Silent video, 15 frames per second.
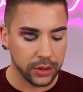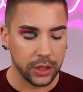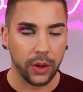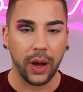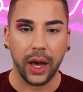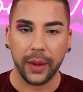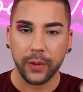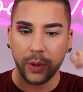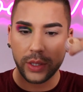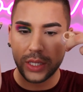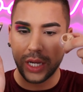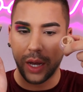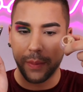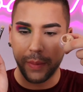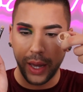so I'm going to
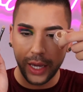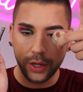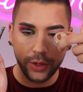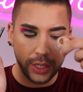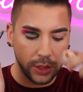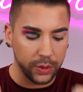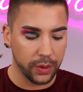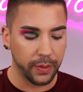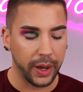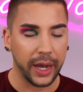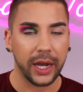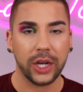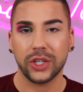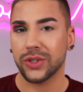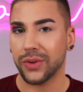cut my crease with
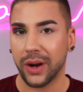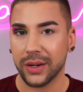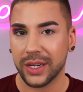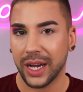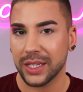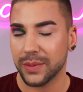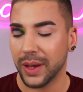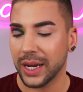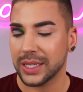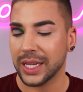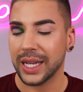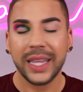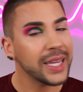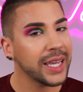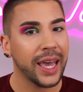my Gerard Cosmetics
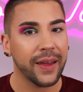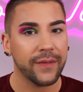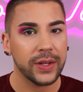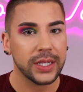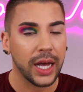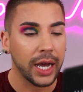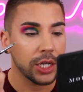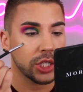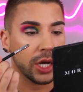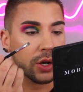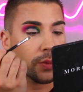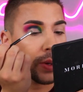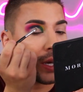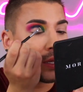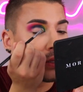Clean Canvas
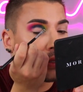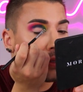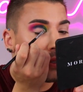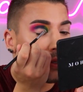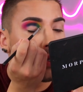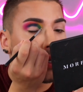eyeshadow base.